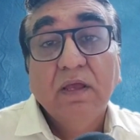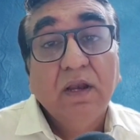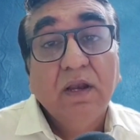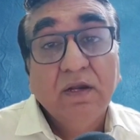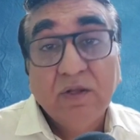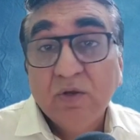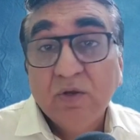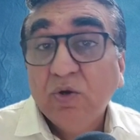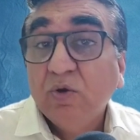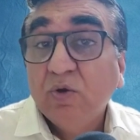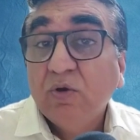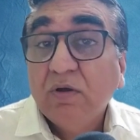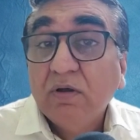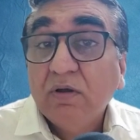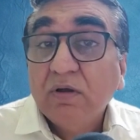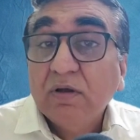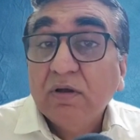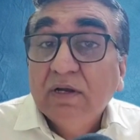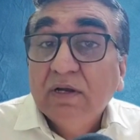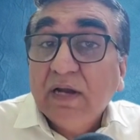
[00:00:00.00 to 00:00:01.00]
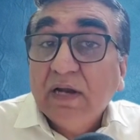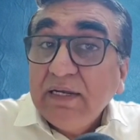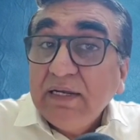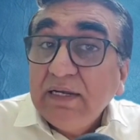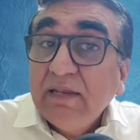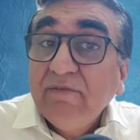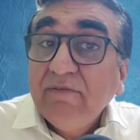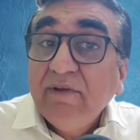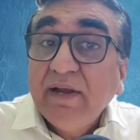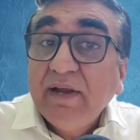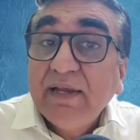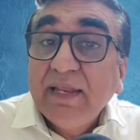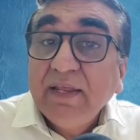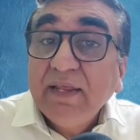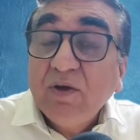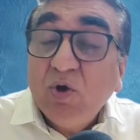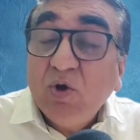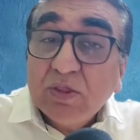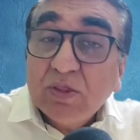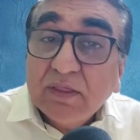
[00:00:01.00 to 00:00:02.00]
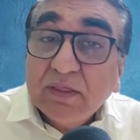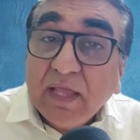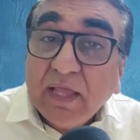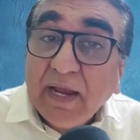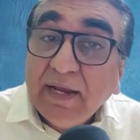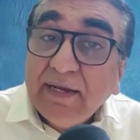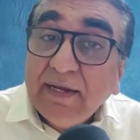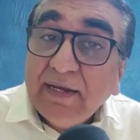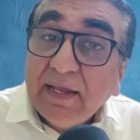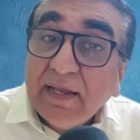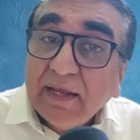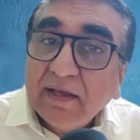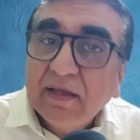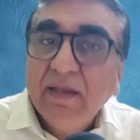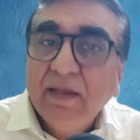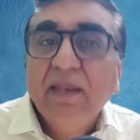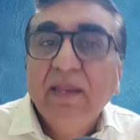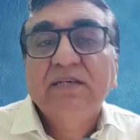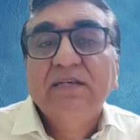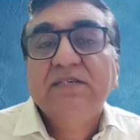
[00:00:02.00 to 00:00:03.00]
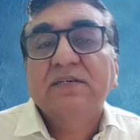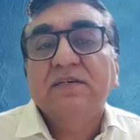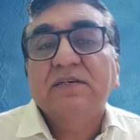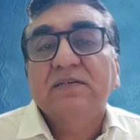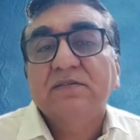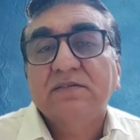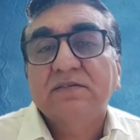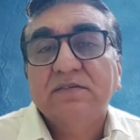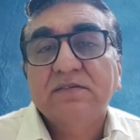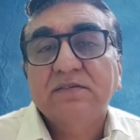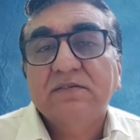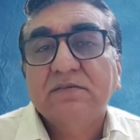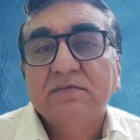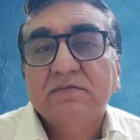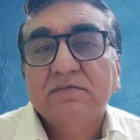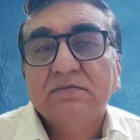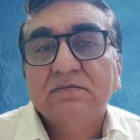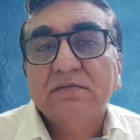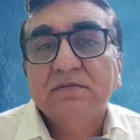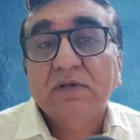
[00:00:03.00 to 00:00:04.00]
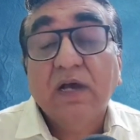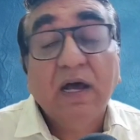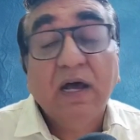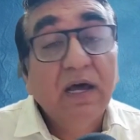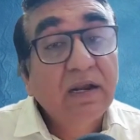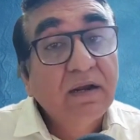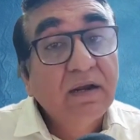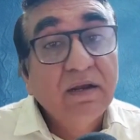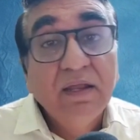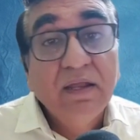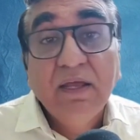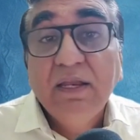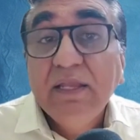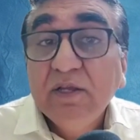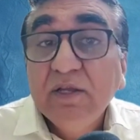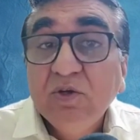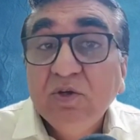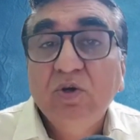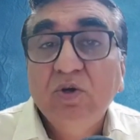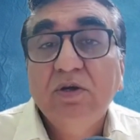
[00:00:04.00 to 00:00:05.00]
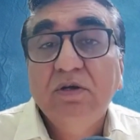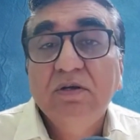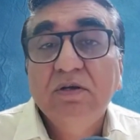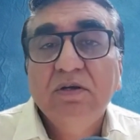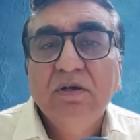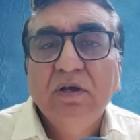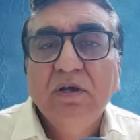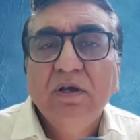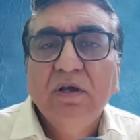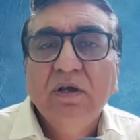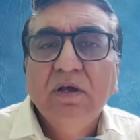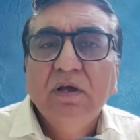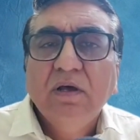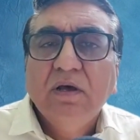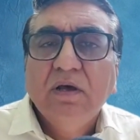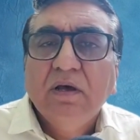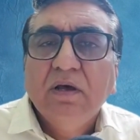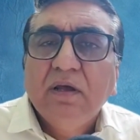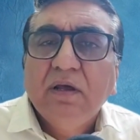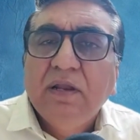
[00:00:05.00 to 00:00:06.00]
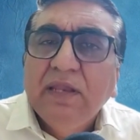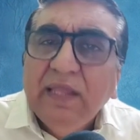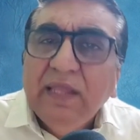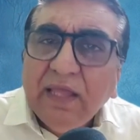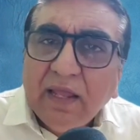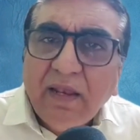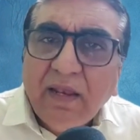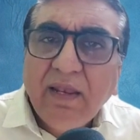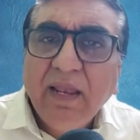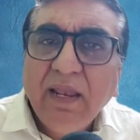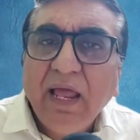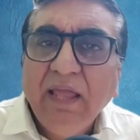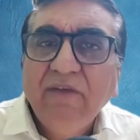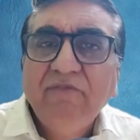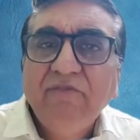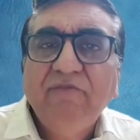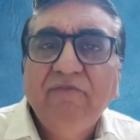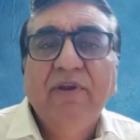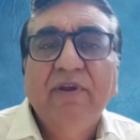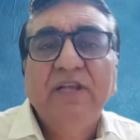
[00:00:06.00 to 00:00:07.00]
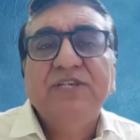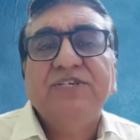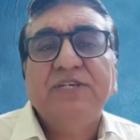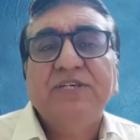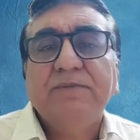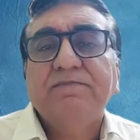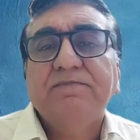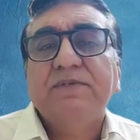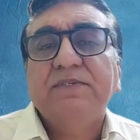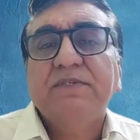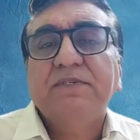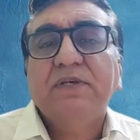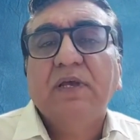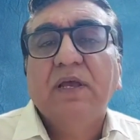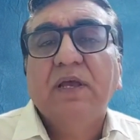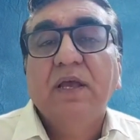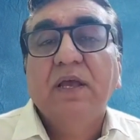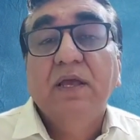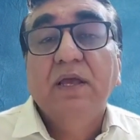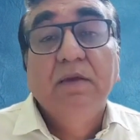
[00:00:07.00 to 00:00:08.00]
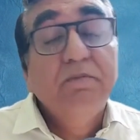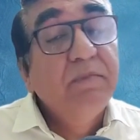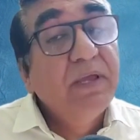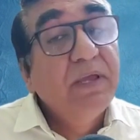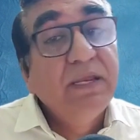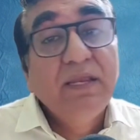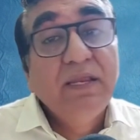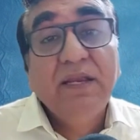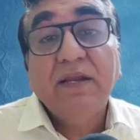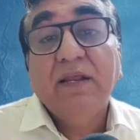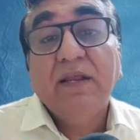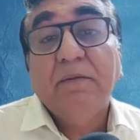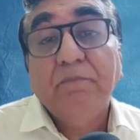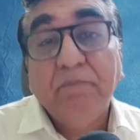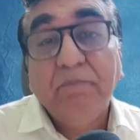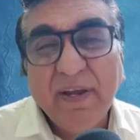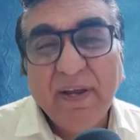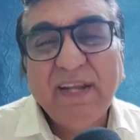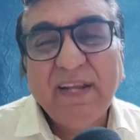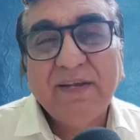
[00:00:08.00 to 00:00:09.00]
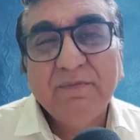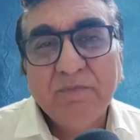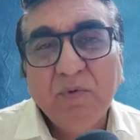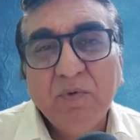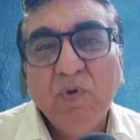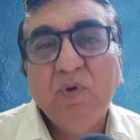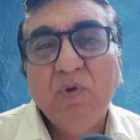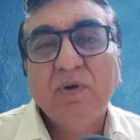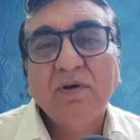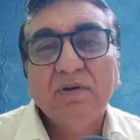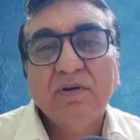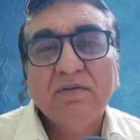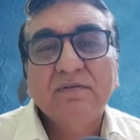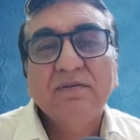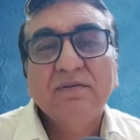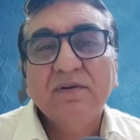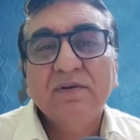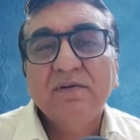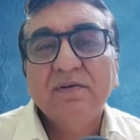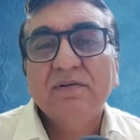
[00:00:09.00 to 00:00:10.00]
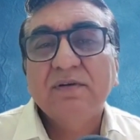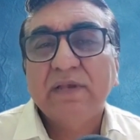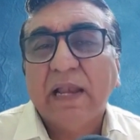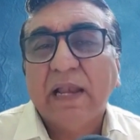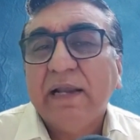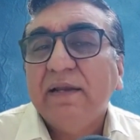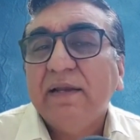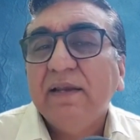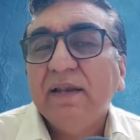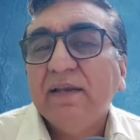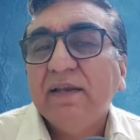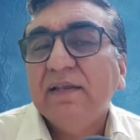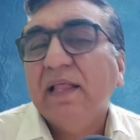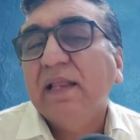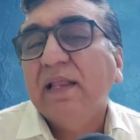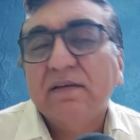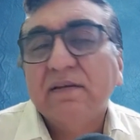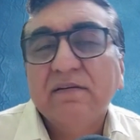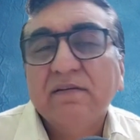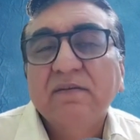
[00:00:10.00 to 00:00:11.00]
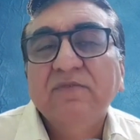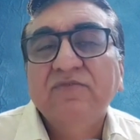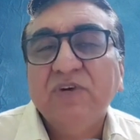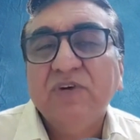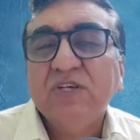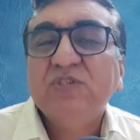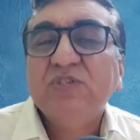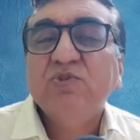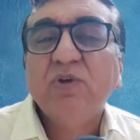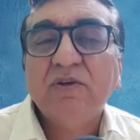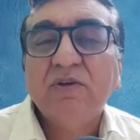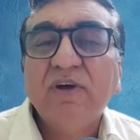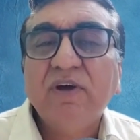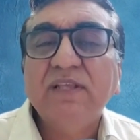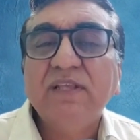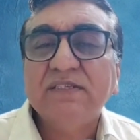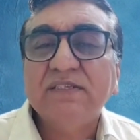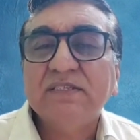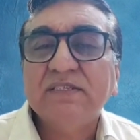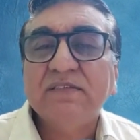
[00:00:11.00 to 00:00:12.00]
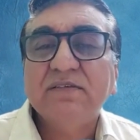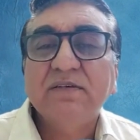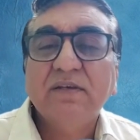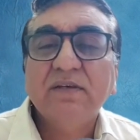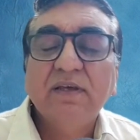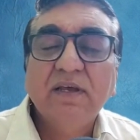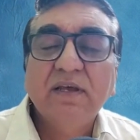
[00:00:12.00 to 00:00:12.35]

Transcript: And cultivating authentic connections are really good. Real life friendships may need a bit more, tending than virtual ones,